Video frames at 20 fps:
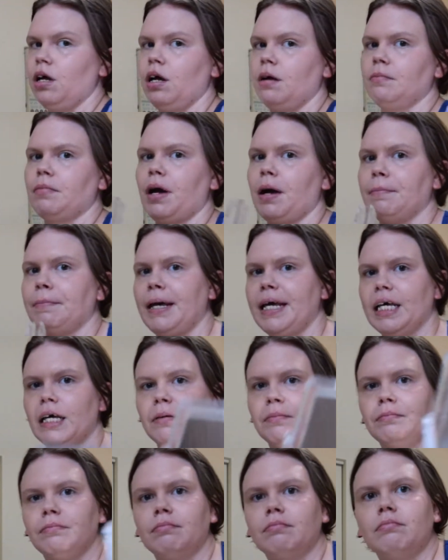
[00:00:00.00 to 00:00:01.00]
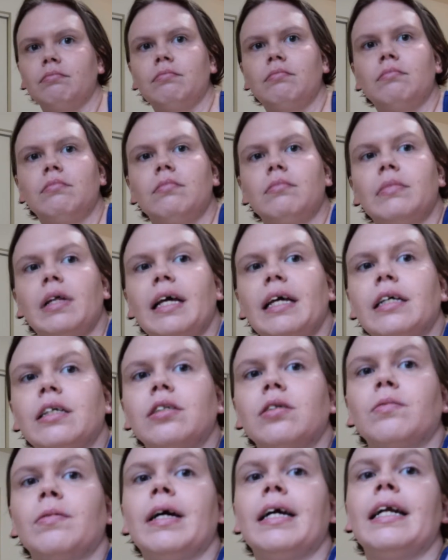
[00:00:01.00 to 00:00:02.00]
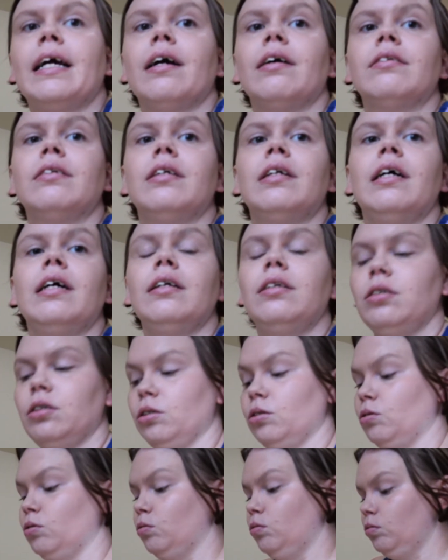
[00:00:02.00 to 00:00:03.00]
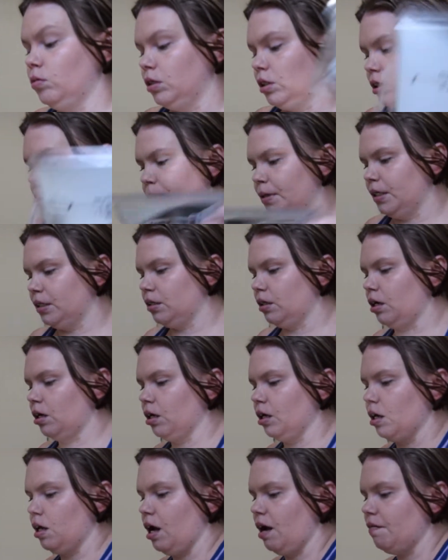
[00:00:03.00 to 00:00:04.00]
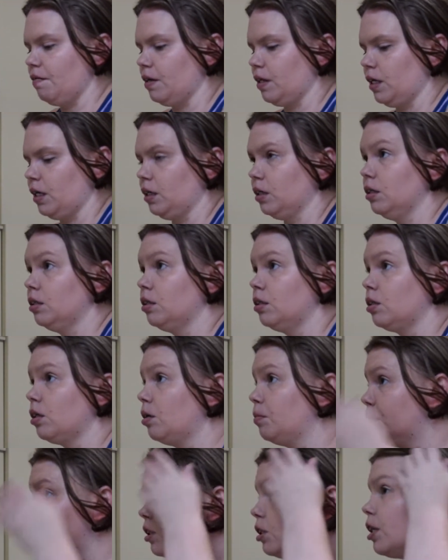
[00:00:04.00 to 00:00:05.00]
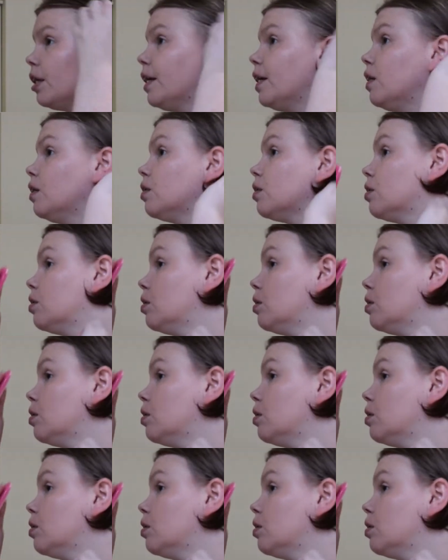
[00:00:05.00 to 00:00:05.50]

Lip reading: My makeup things ran out today too, which makes everything so much great.